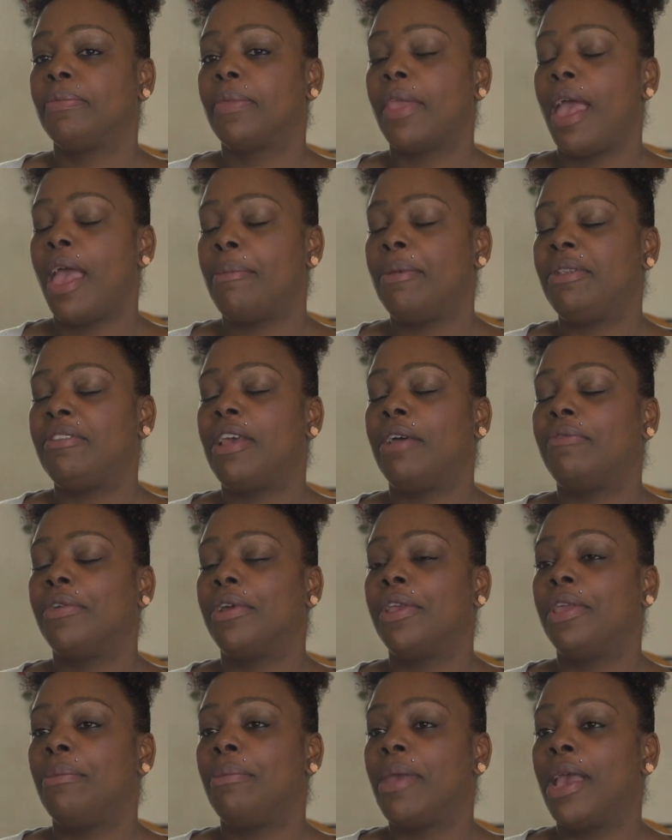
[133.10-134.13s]
Habitat for
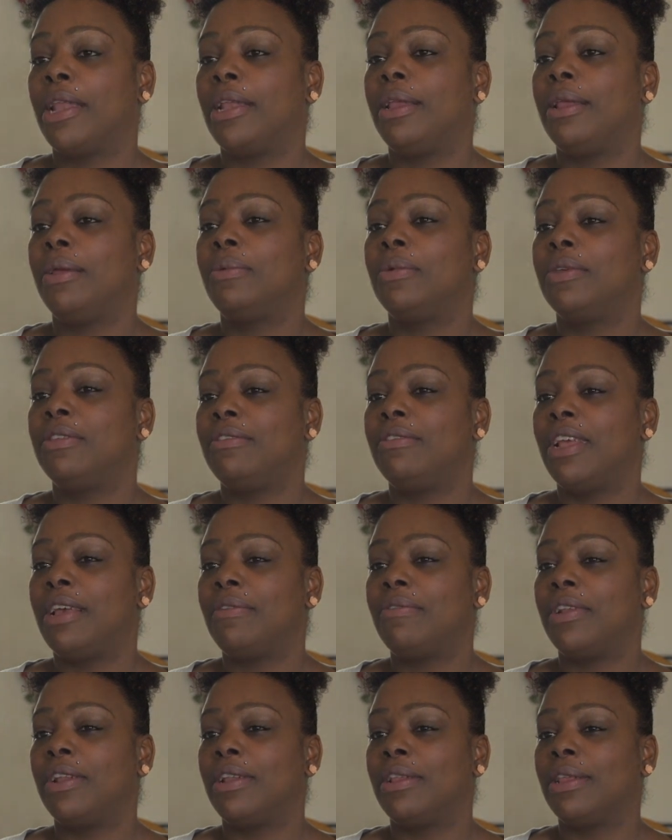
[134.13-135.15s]
Humanity was
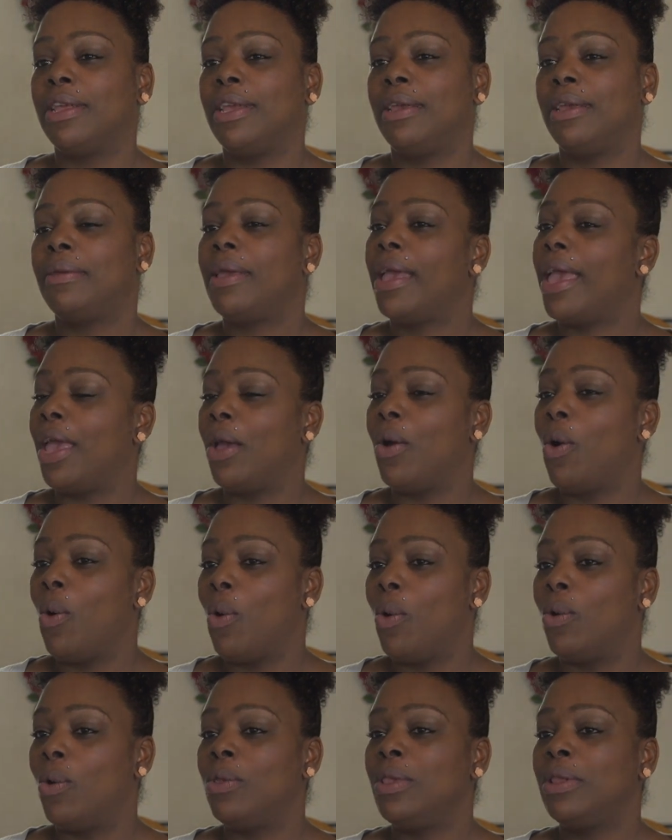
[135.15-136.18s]
definitely a
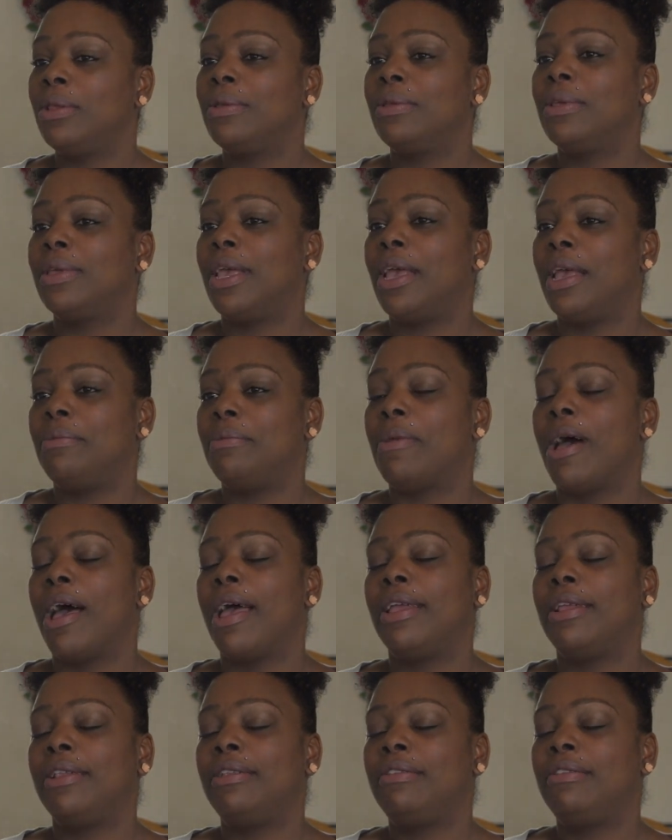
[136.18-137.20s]
goal in
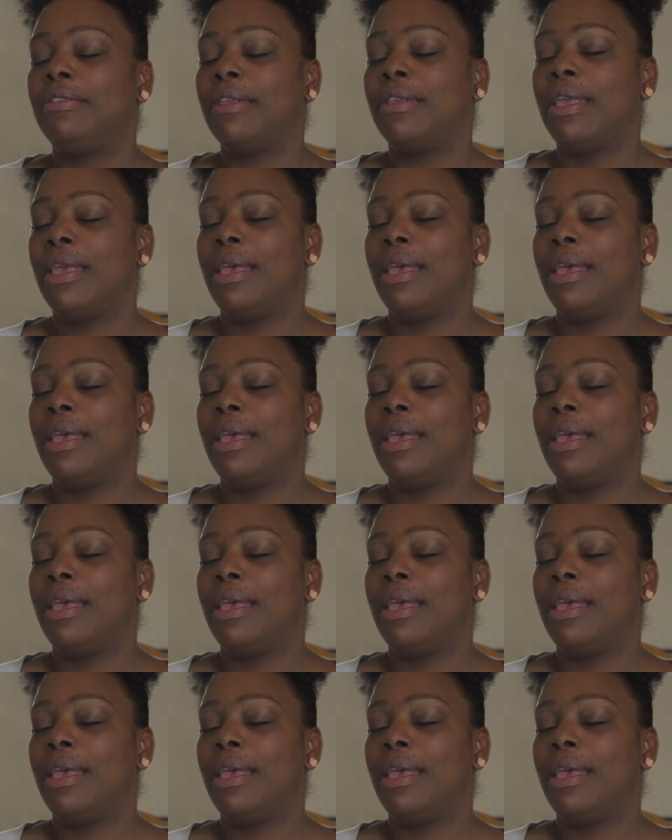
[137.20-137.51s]
mind.